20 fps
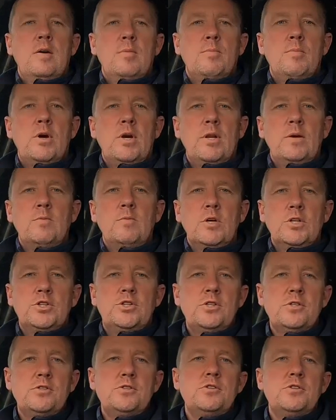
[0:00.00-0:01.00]
Morning
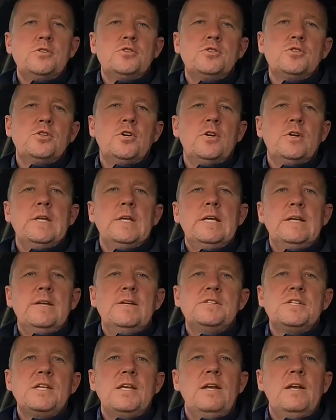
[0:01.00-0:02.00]
watchers, Scott at
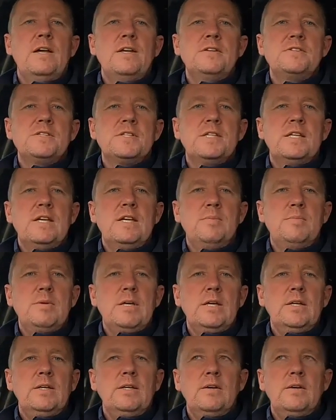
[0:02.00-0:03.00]
SE
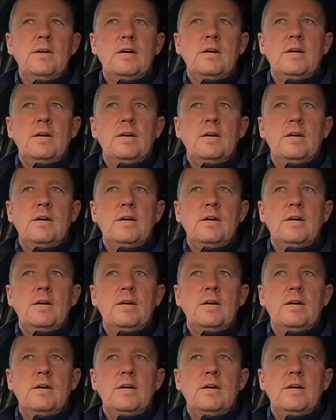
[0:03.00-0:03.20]
Landscaping,